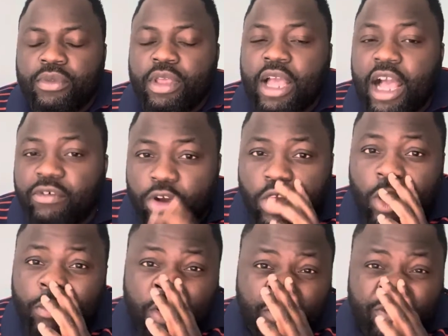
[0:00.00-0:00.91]
I have a
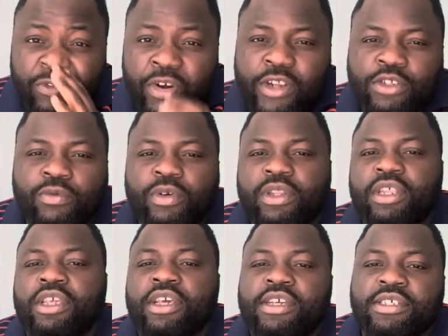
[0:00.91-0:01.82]
couple of friends over the
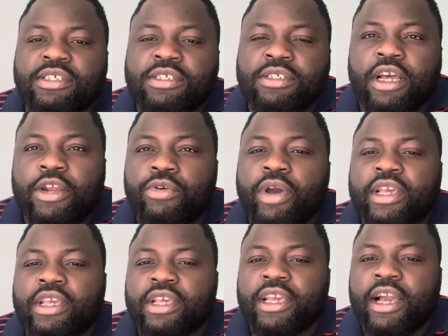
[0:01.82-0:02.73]
years I know I
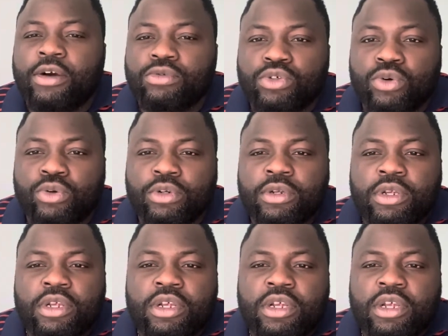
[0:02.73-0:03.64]
can count on.
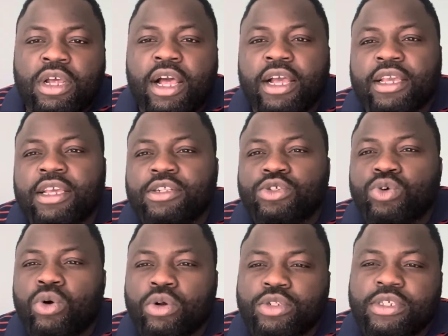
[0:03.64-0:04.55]
I can
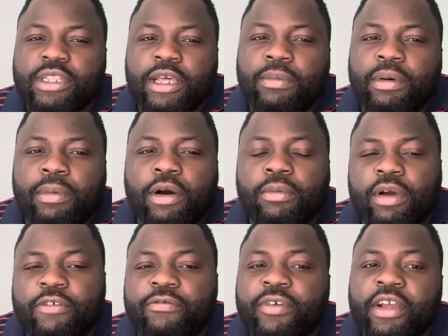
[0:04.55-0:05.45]
talk to them about
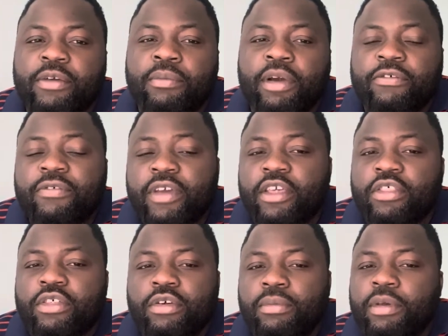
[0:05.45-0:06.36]
my
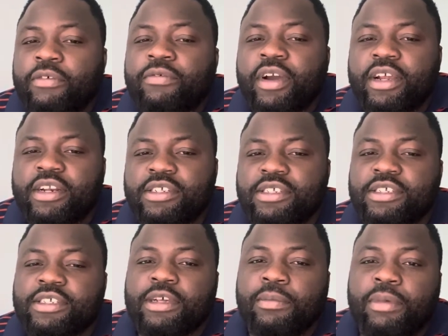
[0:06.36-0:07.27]
faith, my
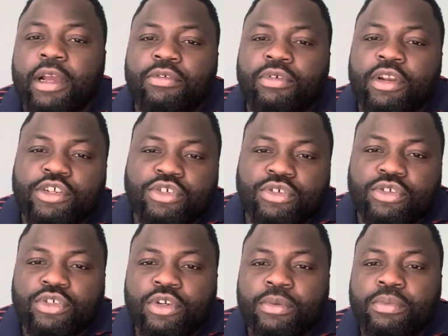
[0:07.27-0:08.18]
finances, and my
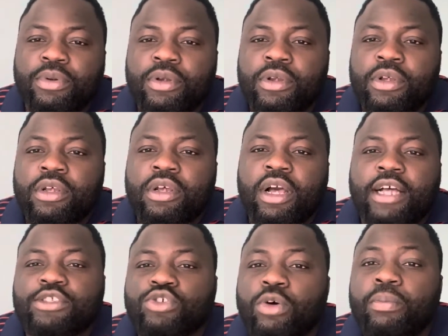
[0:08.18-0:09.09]
relationship.
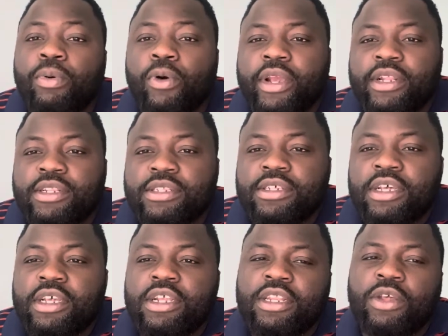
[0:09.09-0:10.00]
At some point,
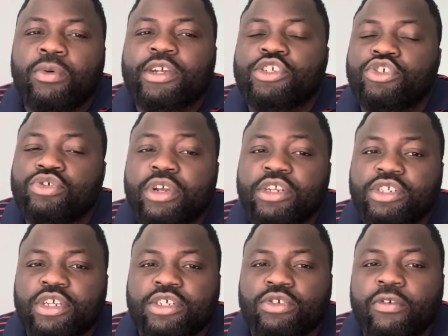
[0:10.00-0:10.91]
they were
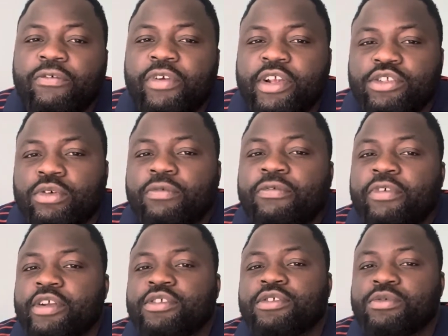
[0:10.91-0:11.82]
strangers or friends of
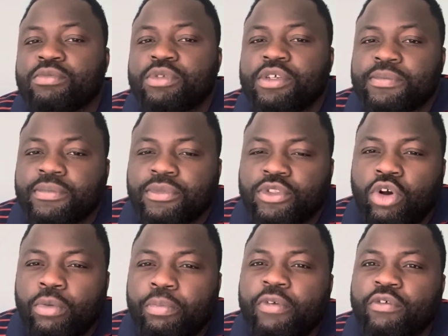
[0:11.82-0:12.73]
friends to me.
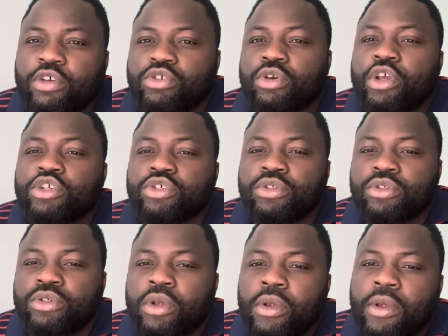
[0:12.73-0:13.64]
On previous
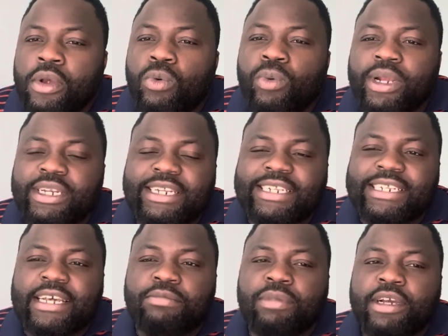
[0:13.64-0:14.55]
occasions, when they
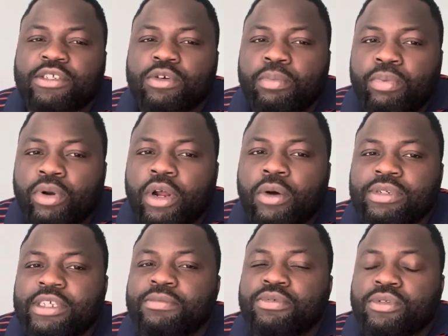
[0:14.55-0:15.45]
needed my support, I
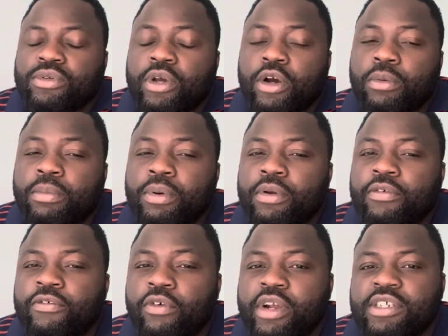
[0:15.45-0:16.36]
was able to help.
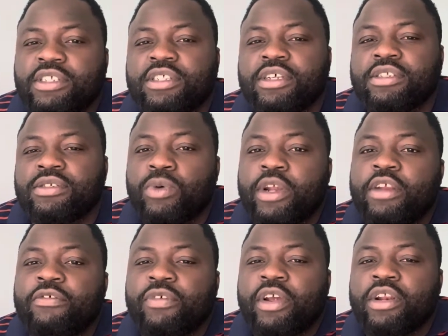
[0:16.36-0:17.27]
For instance, when
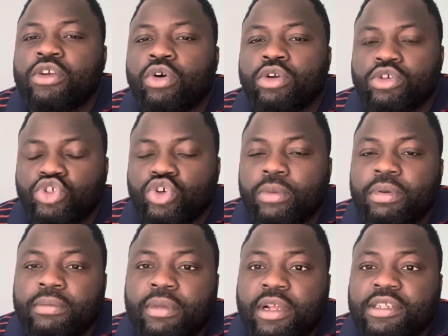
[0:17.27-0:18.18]
a friend got a job
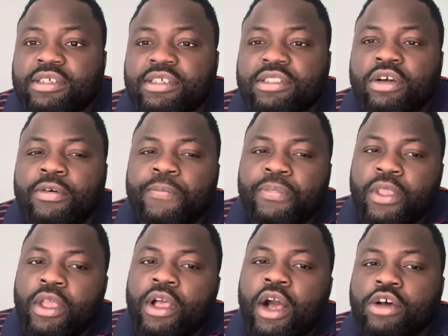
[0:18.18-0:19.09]
in Manchester,
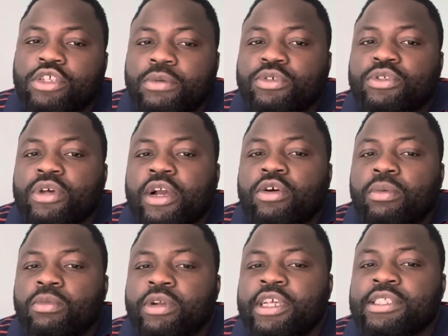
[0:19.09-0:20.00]
I was able to
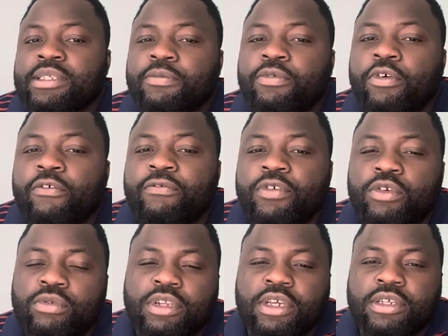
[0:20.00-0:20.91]
accommodate him for a
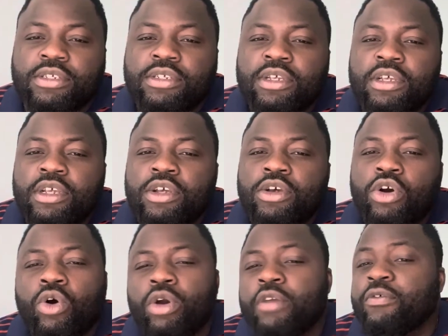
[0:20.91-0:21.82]
few days
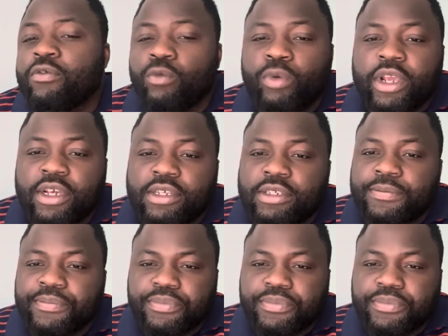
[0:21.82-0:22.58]
or even weeks,